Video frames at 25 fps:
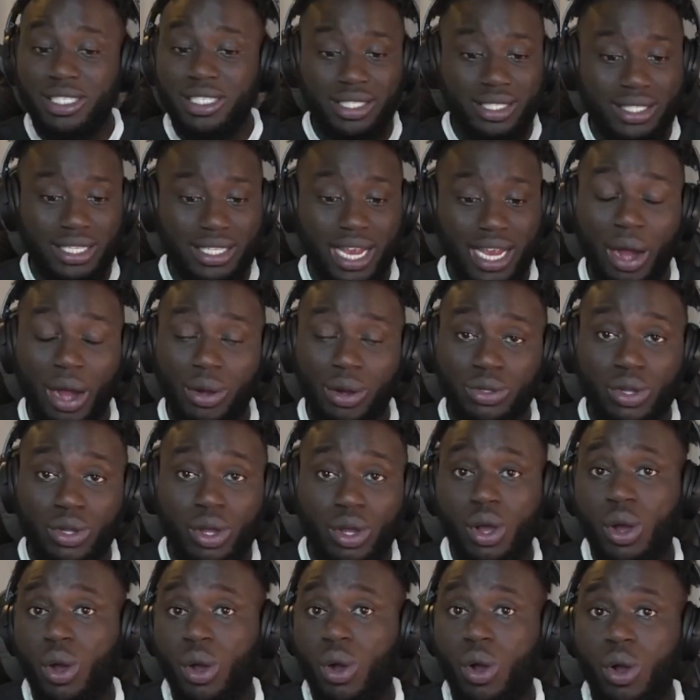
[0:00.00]
town.
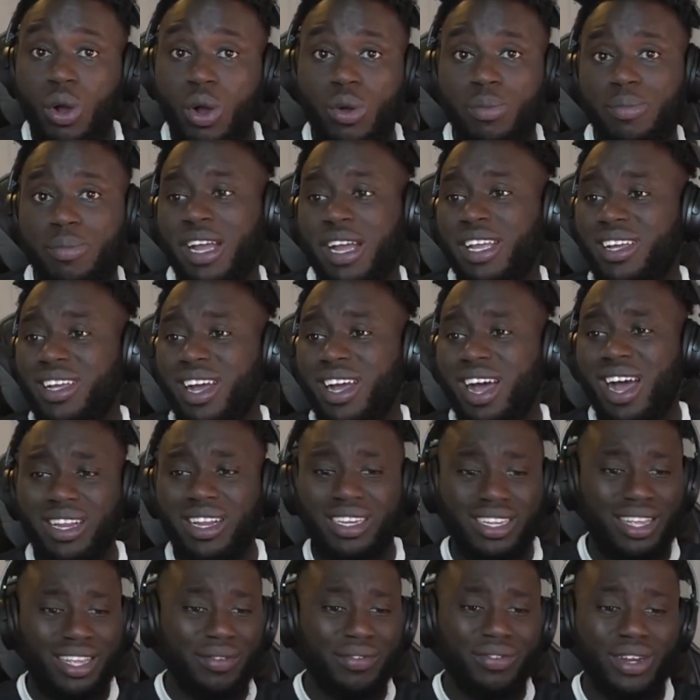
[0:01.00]
Oh my God!
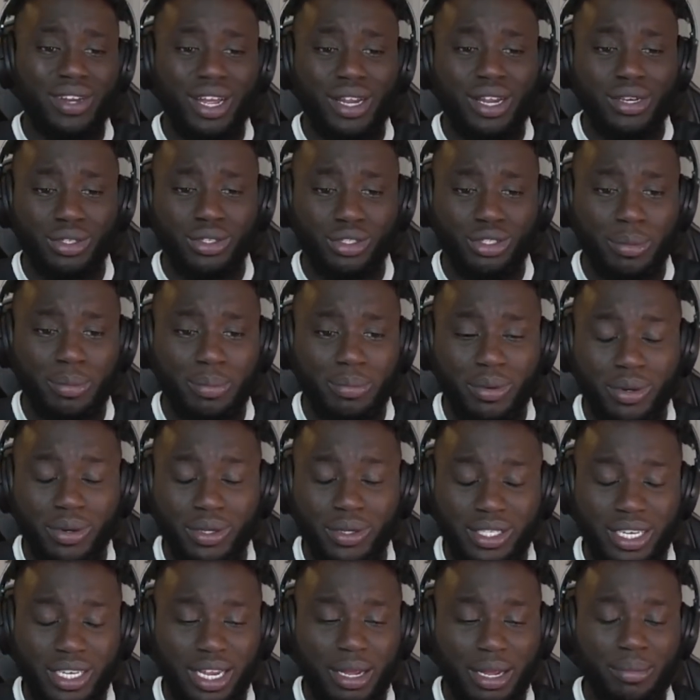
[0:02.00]
Even I don't support
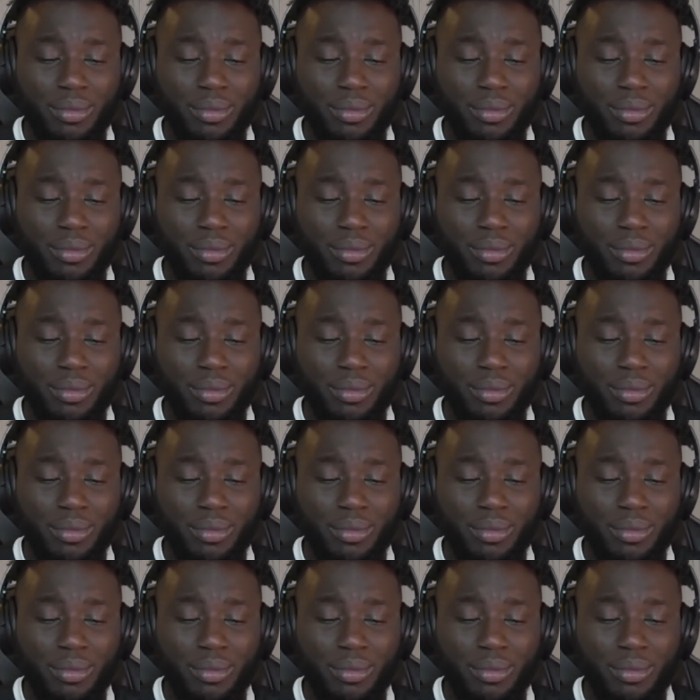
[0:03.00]
them,